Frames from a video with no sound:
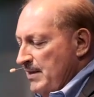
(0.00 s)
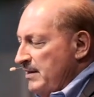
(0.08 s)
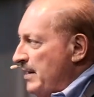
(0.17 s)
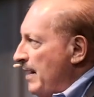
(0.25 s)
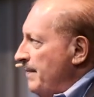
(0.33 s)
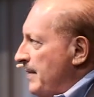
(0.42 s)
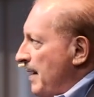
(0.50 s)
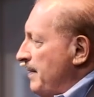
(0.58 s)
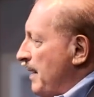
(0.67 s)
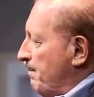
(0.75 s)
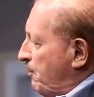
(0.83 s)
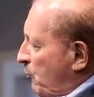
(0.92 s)

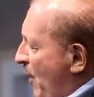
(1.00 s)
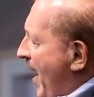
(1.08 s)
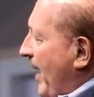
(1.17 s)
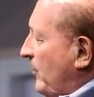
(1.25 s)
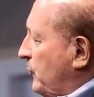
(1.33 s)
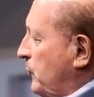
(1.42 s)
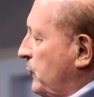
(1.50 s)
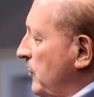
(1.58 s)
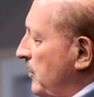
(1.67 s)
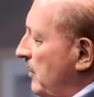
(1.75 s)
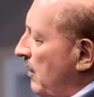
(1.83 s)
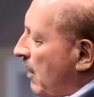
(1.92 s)
The press
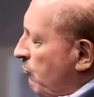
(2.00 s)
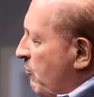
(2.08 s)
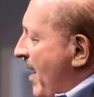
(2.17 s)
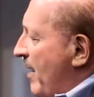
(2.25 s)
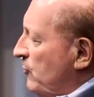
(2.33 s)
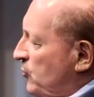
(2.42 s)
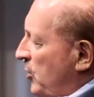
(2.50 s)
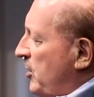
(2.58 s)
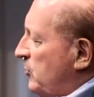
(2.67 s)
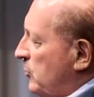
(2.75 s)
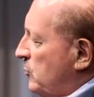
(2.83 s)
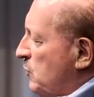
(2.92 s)
around
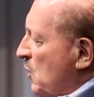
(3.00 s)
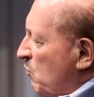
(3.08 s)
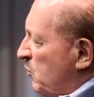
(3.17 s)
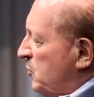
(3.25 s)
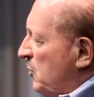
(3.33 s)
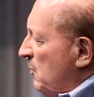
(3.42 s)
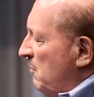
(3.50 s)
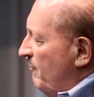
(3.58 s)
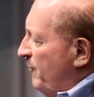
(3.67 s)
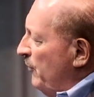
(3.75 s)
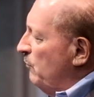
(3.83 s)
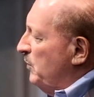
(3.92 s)
Jesus was
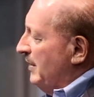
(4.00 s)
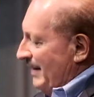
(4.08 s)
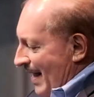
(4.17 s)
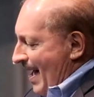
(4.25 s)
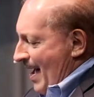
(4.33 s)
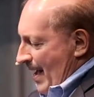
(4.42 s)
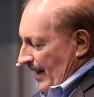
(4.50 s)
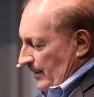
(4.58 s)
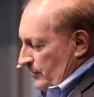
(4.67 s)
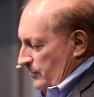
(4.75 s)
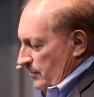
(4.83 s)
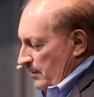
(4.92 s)
filled with
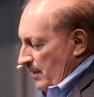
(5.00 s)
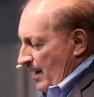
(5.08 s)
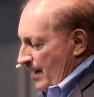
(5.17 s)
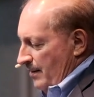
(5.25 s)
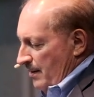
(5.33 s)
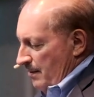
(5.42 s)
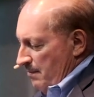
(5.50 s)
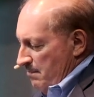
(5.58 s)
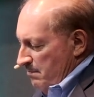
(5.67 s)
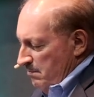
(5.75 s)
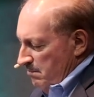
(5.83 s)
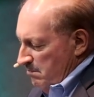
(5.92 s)
lies and
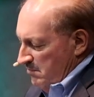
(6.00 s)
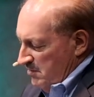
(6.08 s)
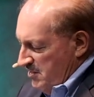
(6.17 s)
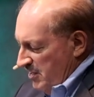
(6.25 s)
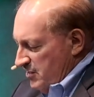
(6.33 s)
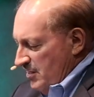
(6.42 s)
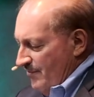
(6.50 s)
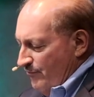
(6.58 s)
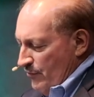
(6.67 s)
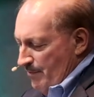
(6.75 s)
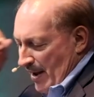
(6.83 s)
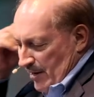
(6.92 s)

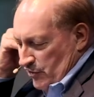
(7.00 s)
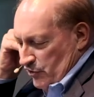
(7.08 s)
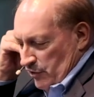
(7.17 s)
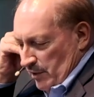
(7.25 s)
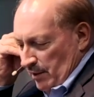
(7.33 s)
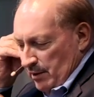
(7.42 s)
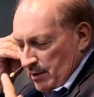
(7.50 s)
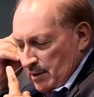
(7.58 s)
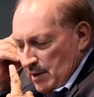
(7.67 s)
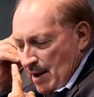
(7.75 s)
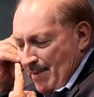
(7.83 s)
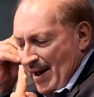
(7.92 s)
disinformation
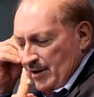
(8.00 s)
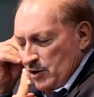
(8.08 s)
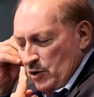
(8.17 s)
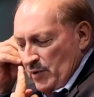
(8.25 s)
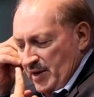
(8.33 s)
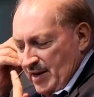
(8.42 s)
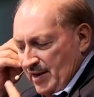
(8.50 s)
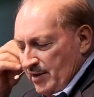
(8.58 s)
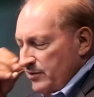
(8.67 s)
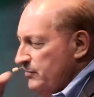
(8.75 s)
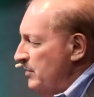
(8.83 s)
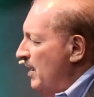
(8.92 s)
about who he is